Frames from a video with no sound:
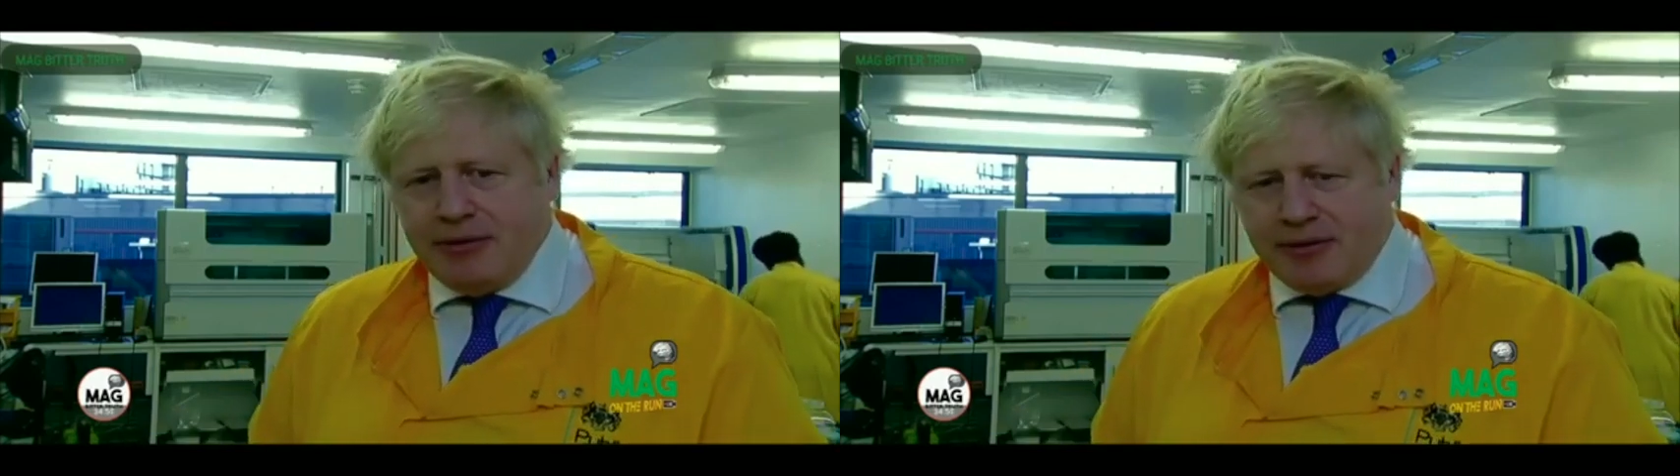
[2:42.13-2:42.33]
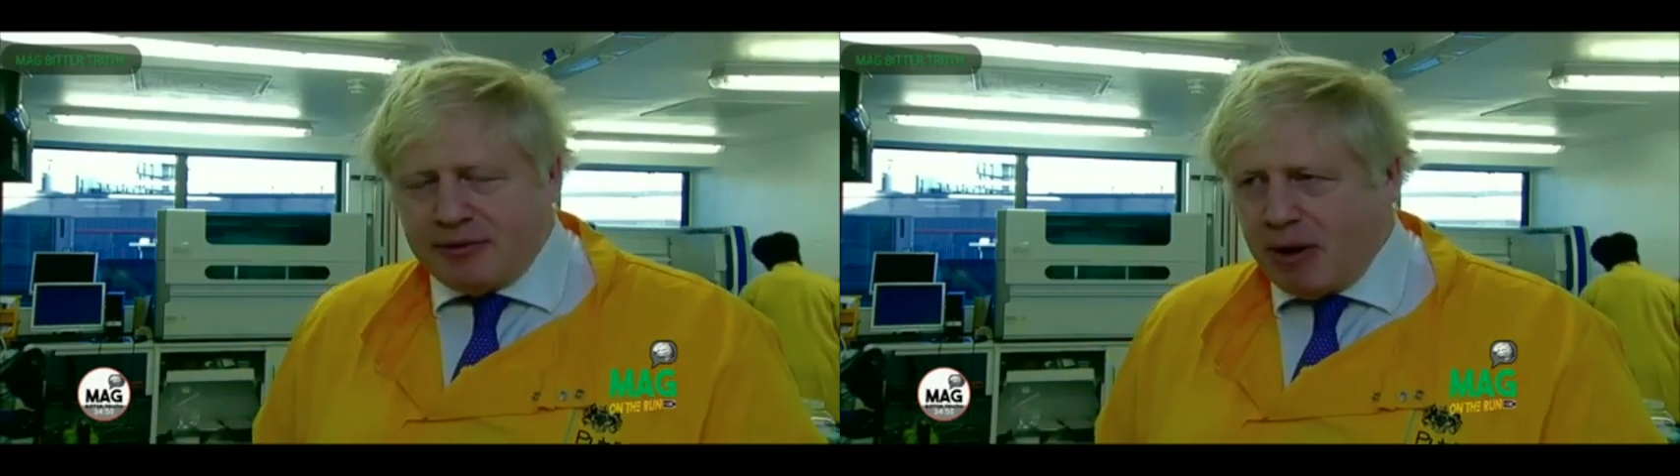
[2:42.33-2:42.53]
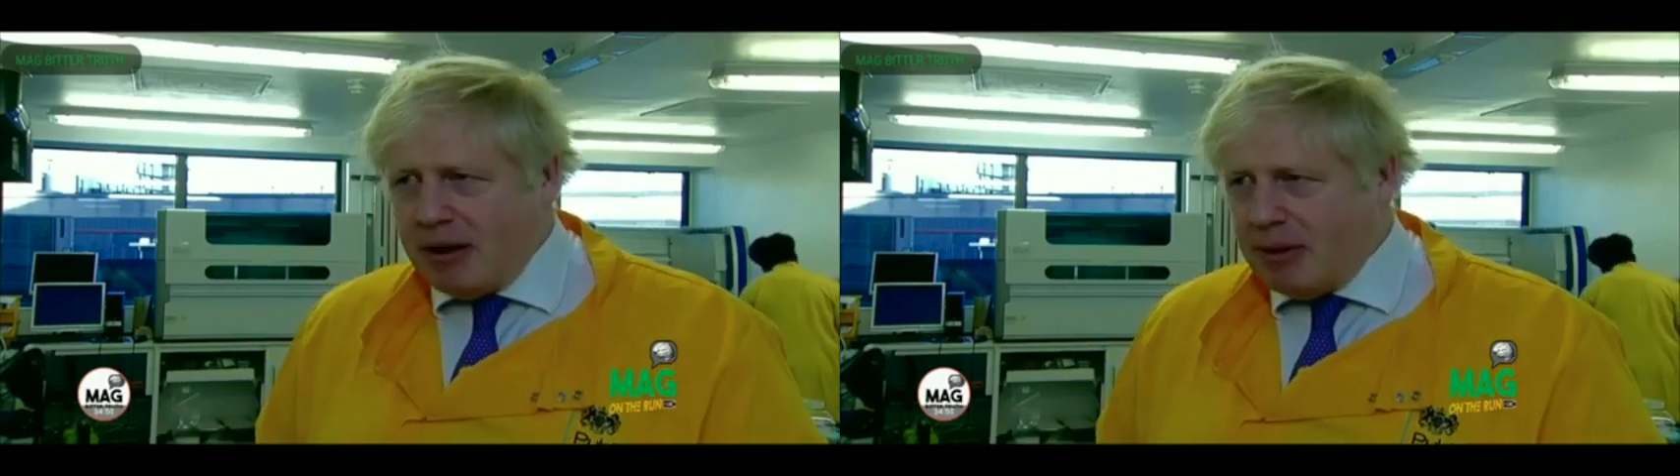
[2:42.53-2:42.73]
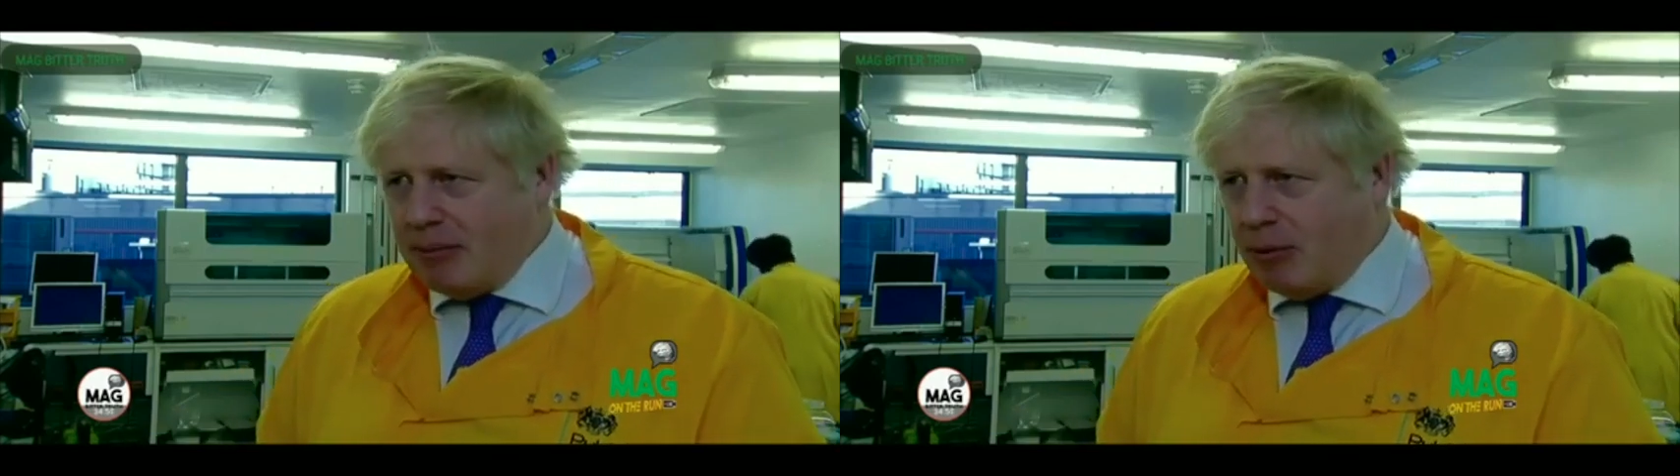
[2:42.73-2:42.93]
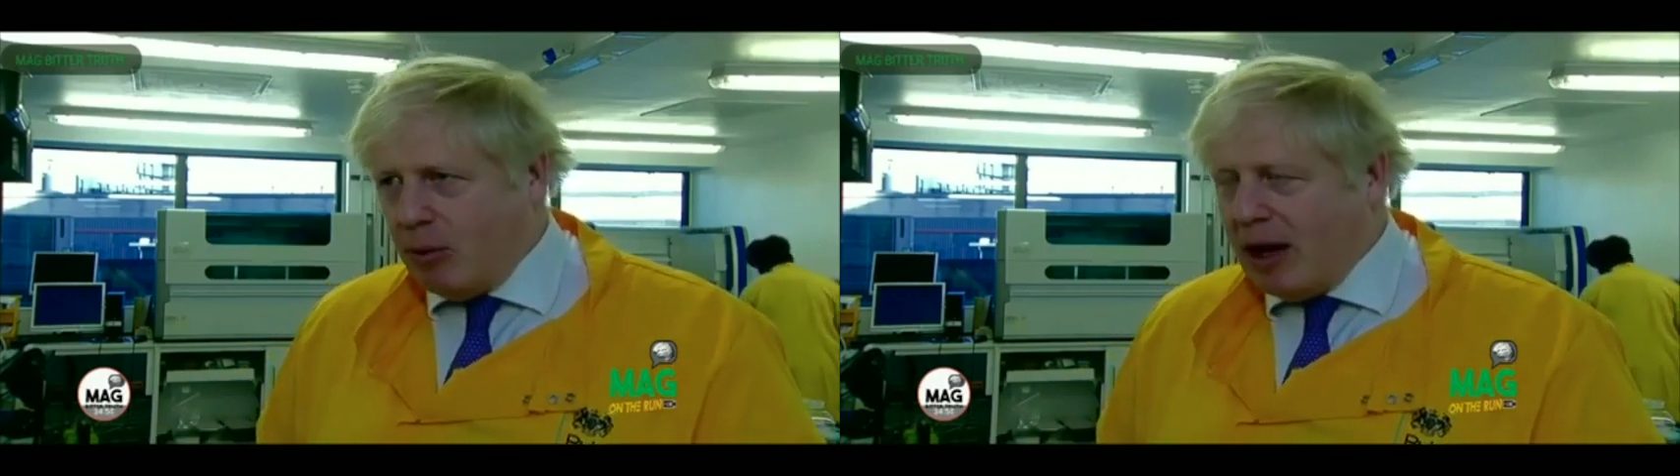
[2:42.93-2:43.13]
to spread a
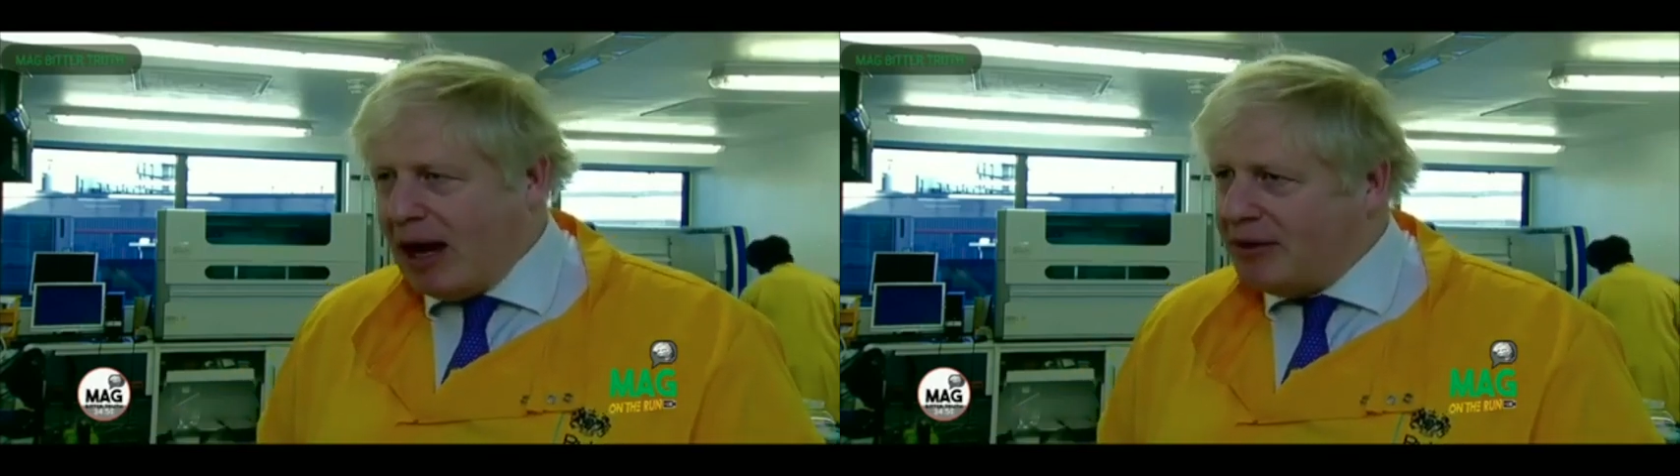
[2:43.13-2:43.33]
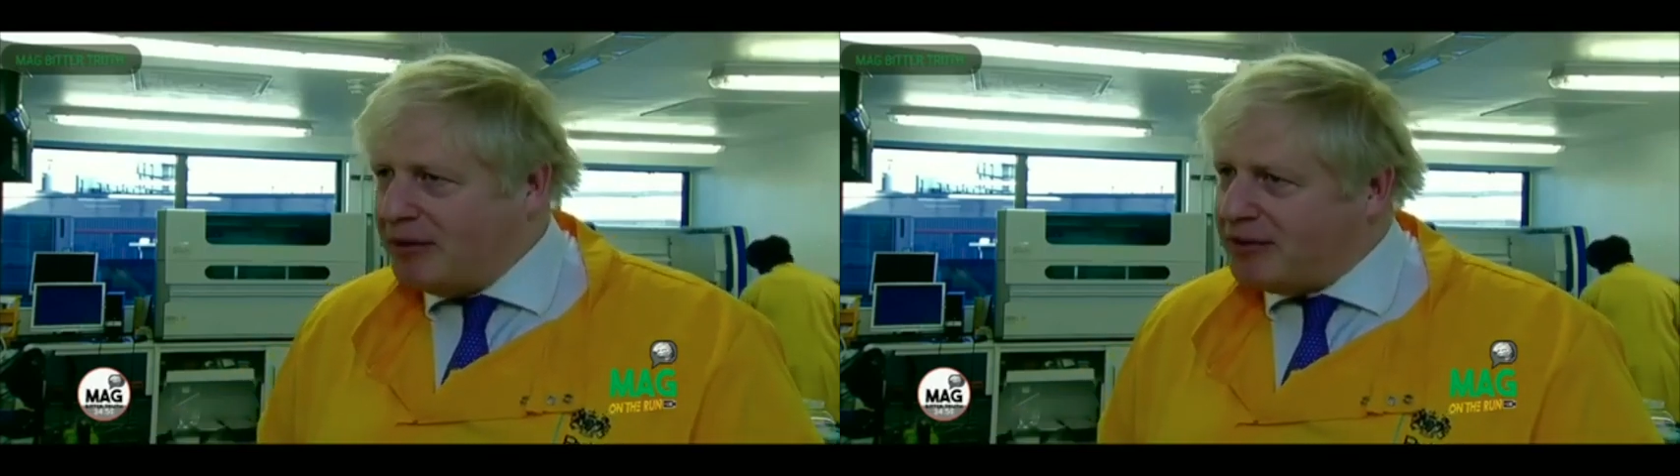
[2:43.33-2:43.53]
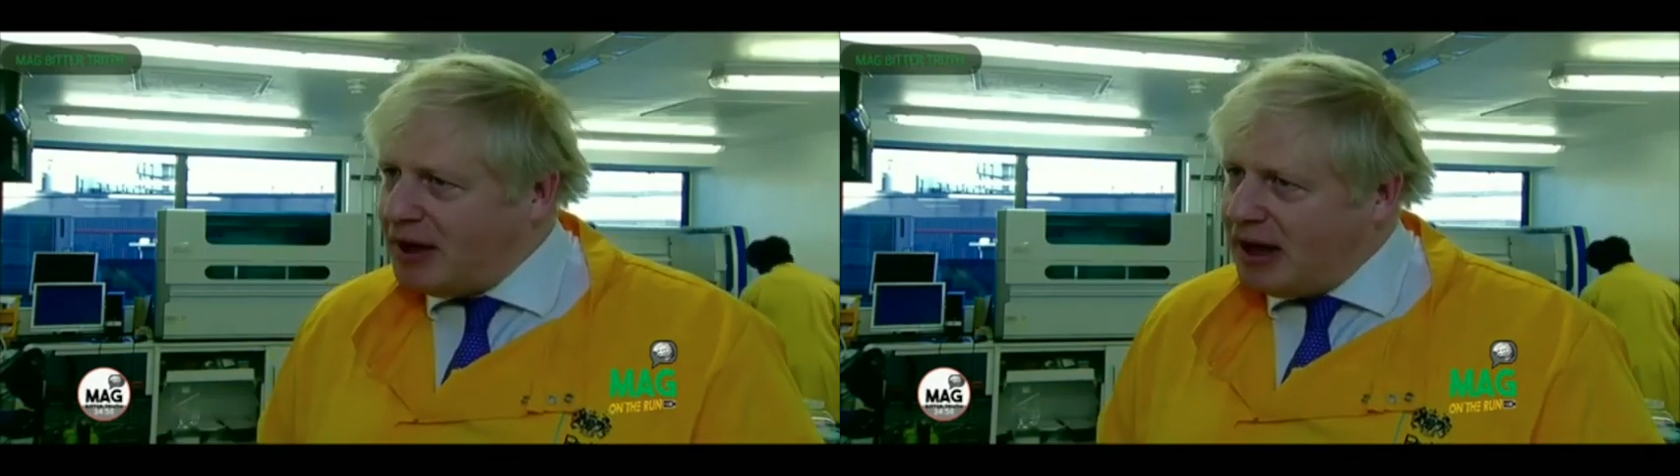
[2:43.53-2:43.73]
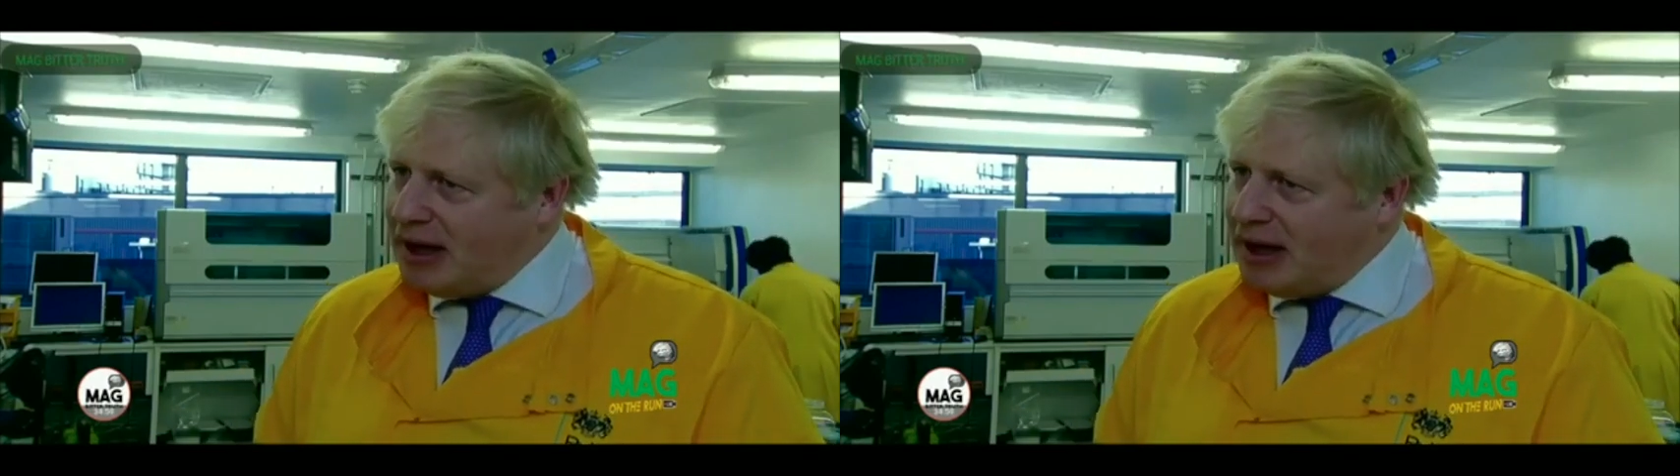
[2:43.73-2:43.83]
bit more, and